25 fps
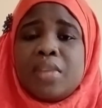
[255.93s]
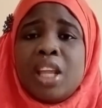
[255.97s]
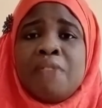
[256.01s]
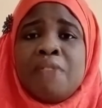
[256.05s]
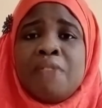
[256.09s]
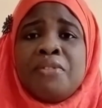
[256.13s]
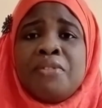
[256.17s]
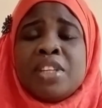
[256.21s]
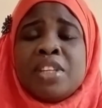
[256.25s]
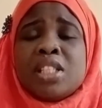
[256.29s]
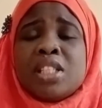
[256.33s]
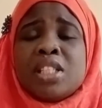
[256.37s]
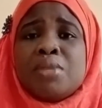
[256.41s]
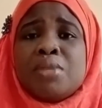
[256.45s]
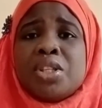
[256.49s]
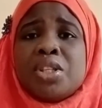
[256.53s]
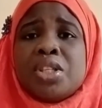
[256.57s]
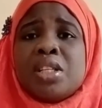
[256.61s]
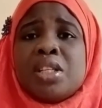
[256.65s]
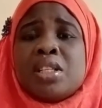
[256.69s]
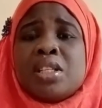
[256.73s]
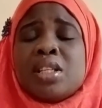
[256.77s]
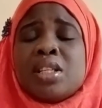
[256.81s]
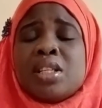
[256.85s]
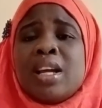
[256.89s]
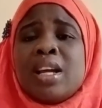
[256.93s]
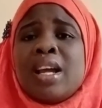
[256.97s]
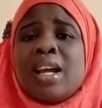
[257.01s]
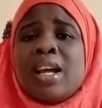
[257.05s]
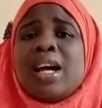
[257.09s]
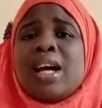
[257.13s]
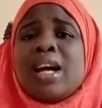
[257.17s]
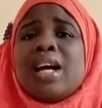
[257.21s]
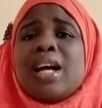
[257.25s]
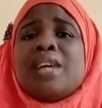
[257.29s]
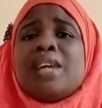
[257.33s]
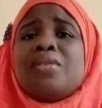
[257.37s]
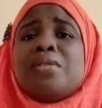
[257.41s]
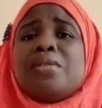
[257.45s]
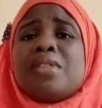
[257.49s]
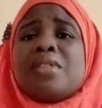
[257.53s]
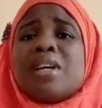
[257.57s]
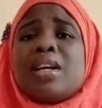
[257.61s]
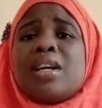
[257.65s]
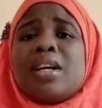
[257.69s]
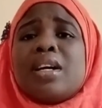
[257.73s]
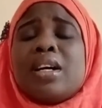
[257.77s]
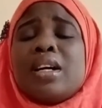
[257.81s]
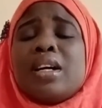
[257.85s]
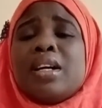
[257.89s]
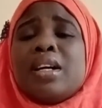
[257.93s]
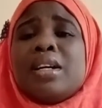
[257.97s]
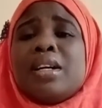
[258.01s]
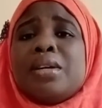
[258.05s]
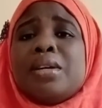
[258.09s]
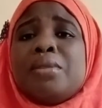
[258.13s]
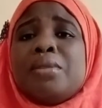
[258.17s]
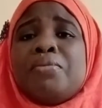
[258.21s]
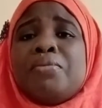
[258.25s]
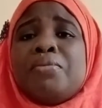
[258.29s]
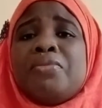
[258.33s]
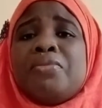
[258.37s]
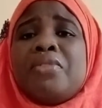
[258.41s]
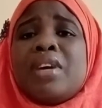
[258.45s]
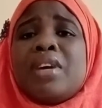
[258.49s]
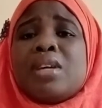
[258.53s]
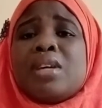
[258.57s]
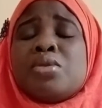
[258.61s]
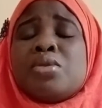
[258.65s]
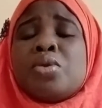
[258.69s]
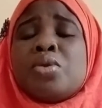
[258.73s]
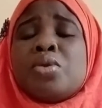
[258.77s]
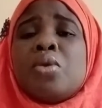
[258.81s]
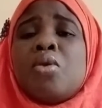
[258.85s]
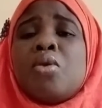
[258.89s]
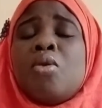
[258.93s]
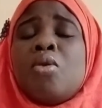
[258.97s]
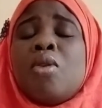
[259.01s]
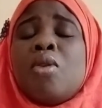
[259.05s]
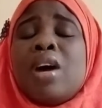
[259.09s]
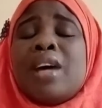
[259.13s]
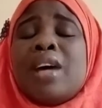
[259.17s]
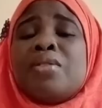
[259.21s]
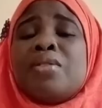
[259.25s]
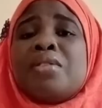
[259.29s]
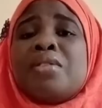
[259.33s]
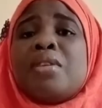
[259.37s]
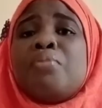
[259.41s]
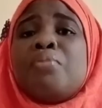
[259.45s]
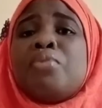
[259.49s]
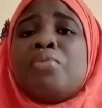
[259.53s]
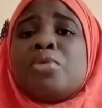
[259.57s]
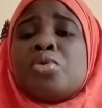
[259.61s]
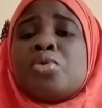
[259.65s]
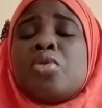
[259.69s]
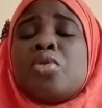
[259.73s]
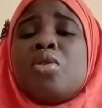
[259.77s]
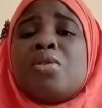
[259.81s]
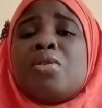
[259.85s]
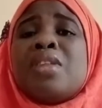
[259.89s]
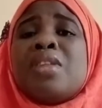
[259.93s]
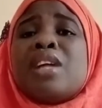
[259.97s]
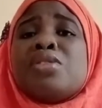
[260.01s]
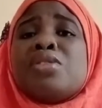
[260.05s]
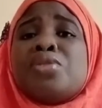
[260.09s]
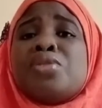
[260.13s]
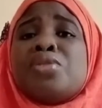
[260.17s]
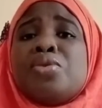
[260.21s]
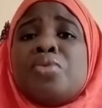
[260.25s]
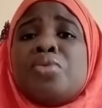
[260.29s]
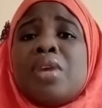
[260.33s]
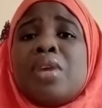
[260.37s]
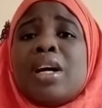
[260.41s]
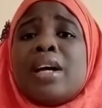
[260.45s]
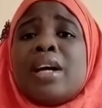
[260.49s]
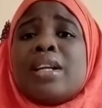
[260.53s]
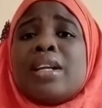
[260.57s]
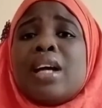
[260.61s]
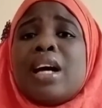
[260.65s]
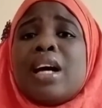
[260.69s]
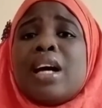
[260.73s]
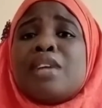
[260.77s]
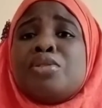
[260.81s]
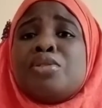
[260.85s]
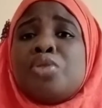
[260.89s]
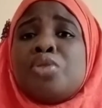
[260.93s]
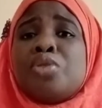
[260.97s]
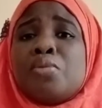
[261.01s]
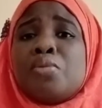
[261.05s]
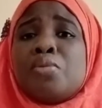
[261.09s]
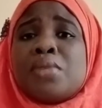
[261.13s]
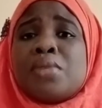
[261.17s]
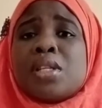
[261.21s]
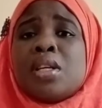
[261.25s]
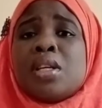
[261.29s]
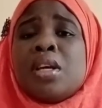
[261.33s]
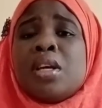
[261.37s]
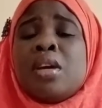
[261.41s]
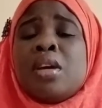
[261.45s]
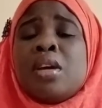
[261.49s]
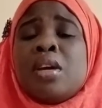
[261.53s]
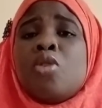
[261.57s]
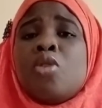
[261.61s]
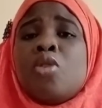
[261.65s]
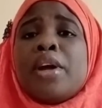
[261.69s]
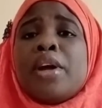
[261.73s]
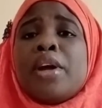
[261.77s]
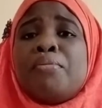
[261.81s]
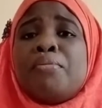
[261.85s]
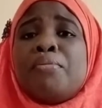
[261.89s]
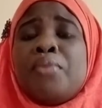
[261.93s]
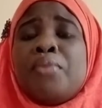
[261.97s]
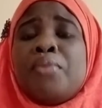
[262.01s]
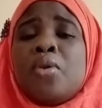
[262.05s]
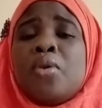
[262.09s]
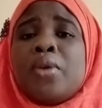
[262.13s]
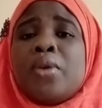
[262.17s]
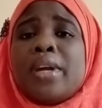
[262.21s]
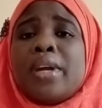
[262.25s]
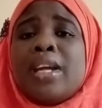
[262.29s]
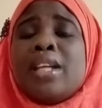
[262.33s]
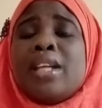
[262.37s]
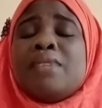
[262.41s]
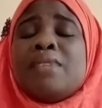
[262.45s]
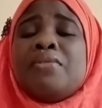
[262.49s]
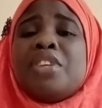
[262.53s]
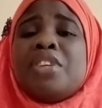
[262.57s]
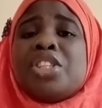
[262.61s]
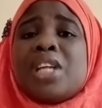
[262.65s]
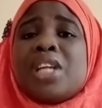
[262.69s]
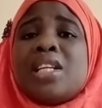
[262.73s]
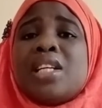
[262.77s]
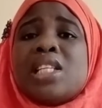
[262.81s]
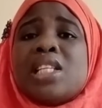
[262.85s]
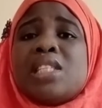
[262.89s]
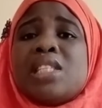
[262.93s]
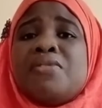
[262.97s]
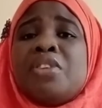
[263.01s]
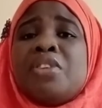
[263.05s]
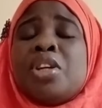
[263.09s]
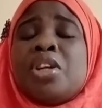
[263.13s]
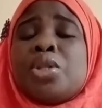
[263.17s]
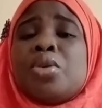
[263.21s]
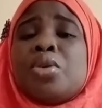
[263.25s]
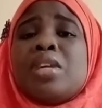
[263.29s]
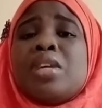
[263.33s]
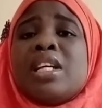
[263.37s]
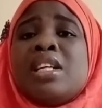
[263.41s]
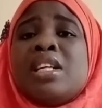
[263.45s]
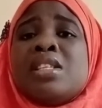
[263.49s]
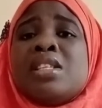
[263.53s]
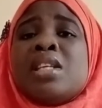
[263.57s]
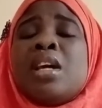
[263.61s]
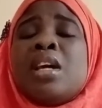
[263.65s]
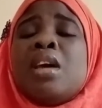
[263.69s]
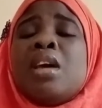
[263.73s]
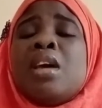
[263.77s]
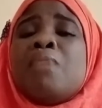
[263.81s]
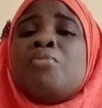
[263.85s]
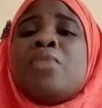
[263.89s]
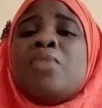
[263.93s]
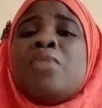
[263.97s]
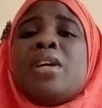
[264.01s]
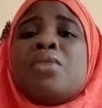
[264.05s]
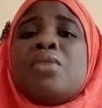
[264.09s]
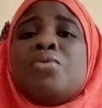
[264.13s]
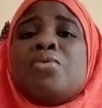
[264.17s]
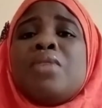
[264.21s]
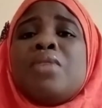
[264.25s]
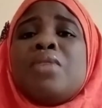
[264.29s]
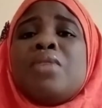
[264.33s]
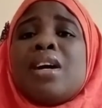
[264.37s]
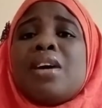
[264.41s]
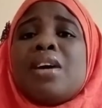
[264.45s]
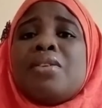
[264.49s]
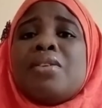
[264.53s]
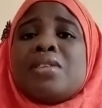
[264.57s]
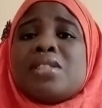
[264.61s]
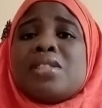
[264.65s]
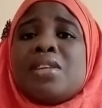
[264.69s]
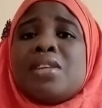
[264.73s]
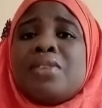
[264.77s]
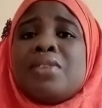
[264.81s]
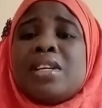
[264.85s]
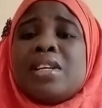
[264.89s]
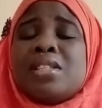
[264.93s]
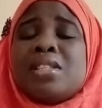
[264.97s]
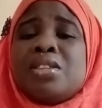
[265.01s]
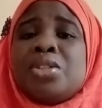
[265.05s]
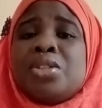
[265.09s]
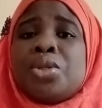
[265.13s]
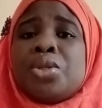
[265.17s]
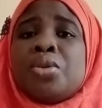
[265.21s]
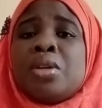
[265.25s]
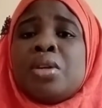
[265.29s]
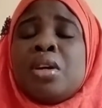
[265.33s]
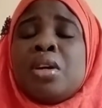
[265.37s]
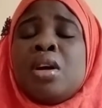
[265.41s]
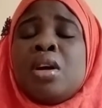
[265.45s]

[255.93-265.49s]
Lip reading: fish species. Another factor or another protocol that you can adopt or employ in fish identification is molecular characterization.